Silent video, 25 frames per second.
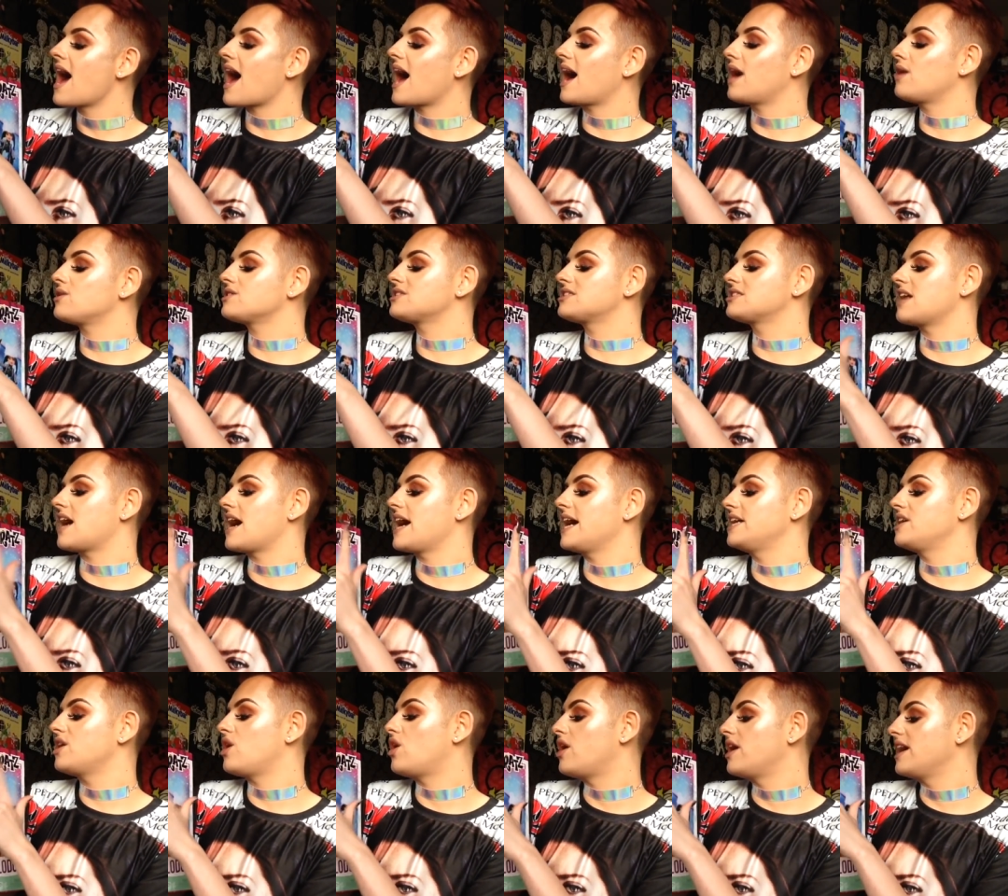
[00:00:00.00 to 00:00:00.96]

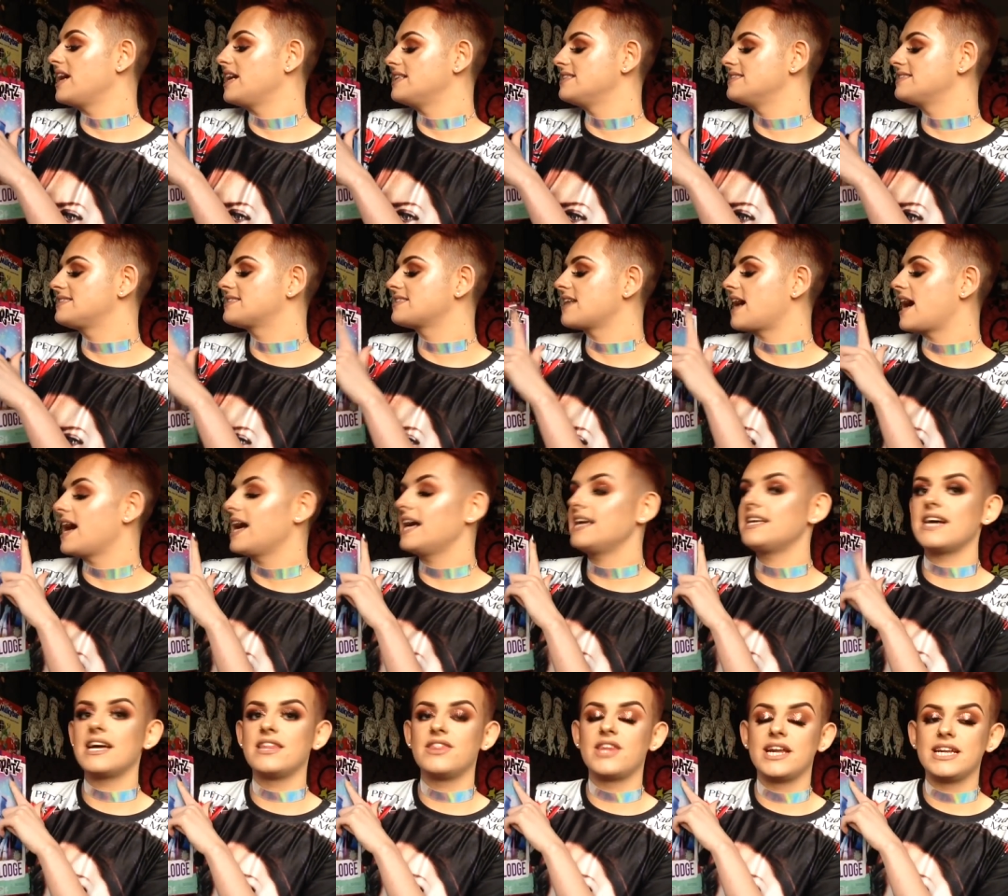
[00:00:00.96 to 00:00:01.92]
outside or
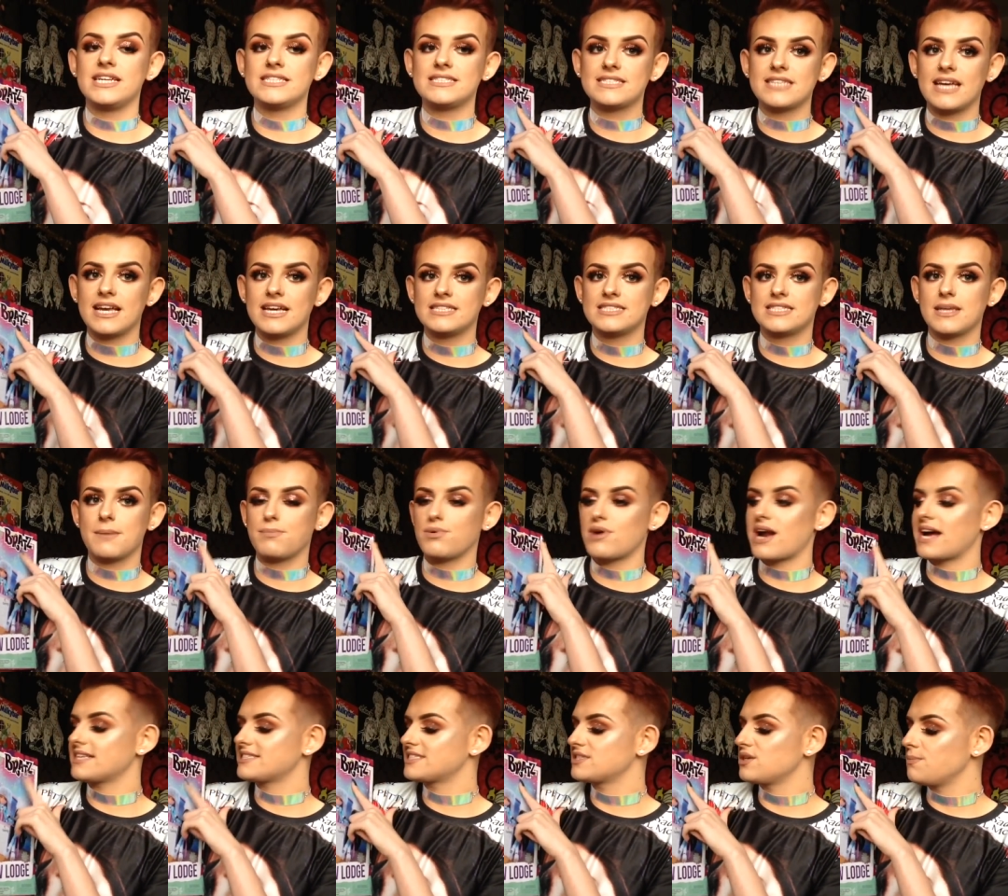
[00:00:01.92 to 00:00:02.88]
inside and then it says
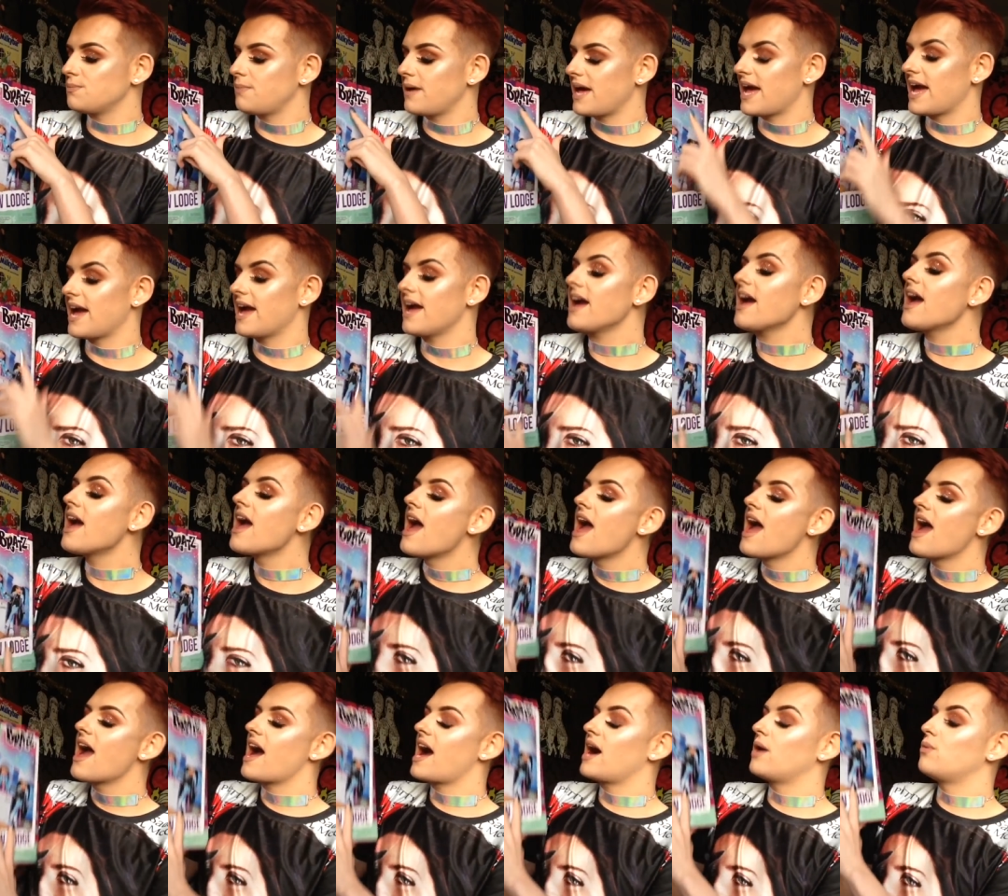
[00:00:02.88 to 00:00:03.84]
Bratz up here
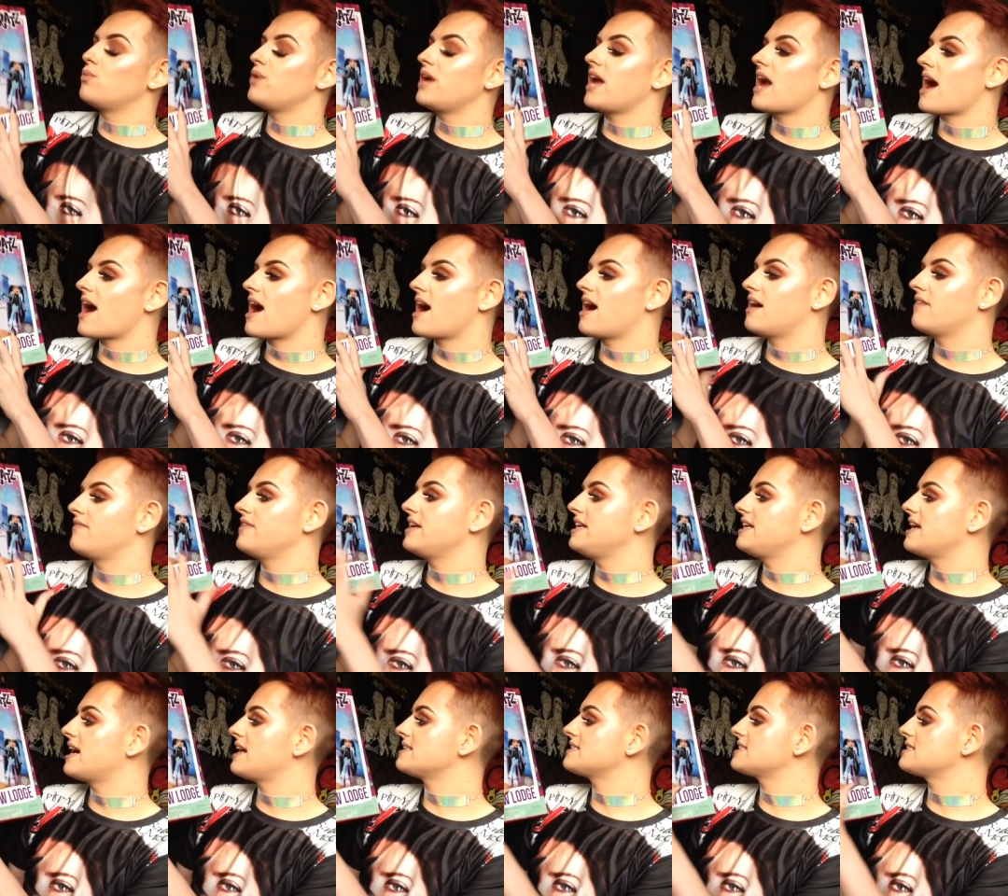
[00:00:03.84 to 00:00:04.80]
and we have
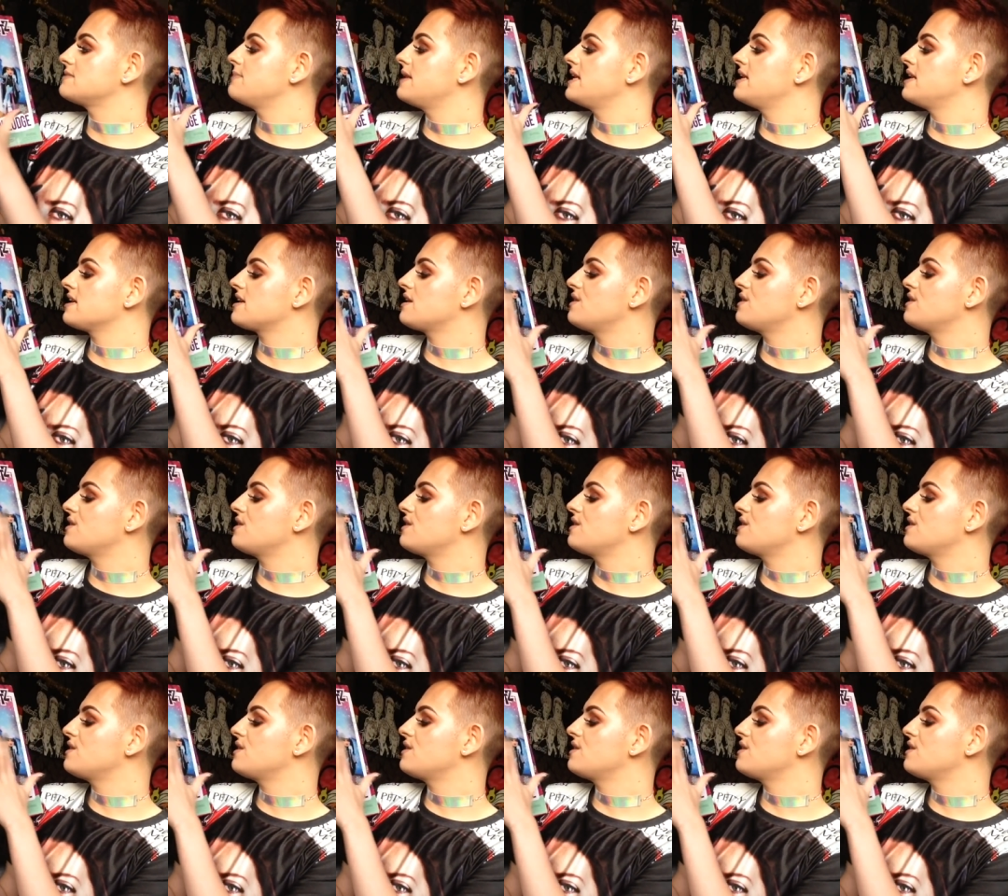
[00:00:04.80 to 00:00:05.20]
Yasmin,